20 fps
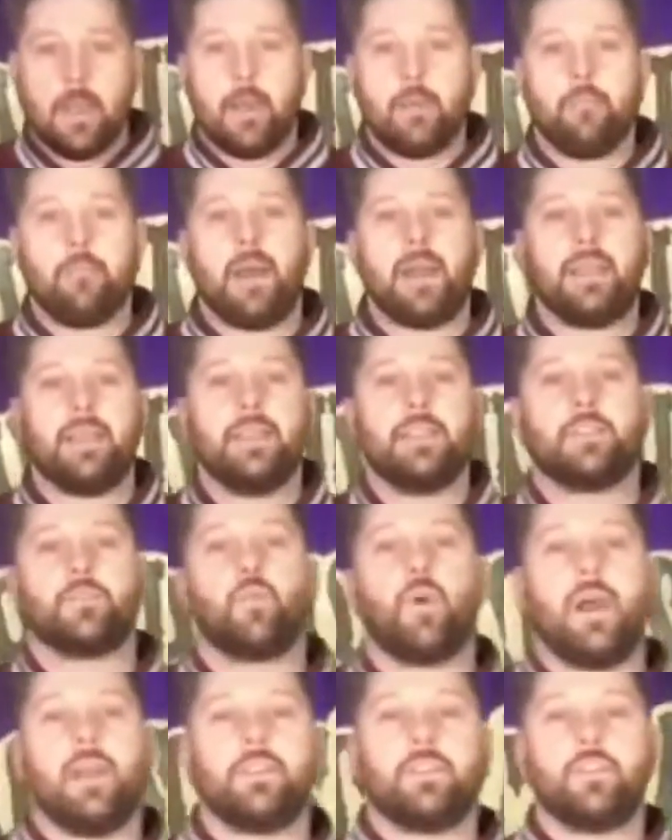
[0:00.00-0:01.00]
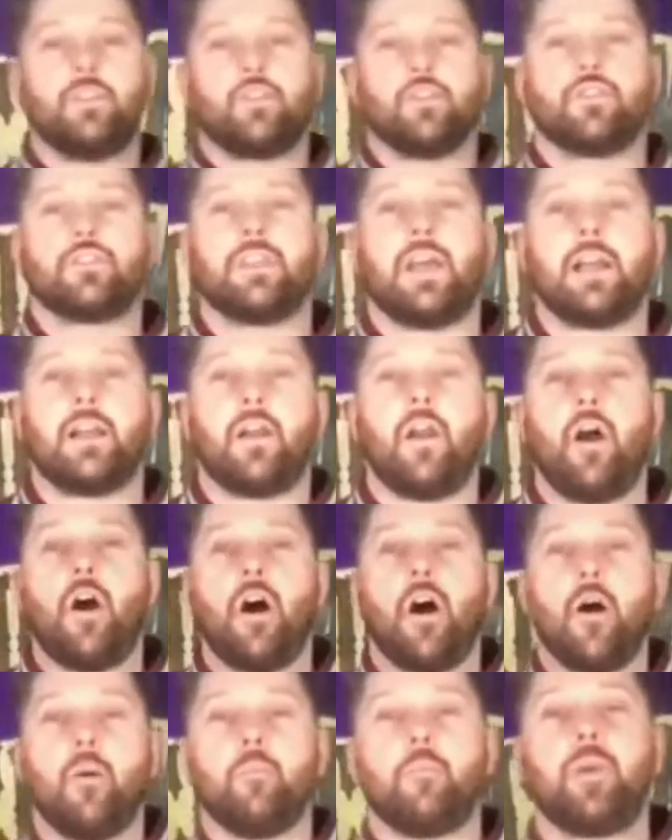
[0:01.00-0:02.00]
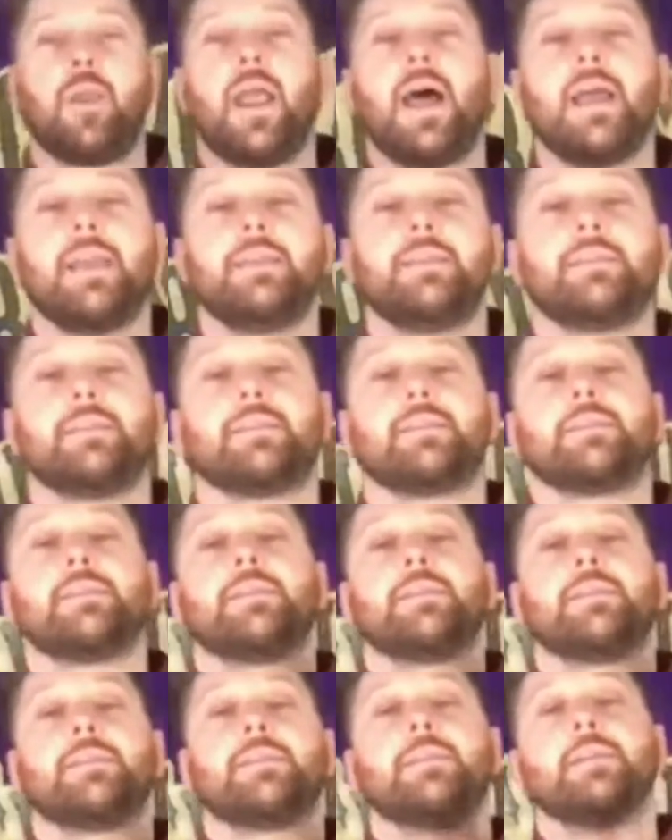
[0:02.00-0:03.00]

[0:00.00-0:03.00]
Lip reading: and make its way to just that calm place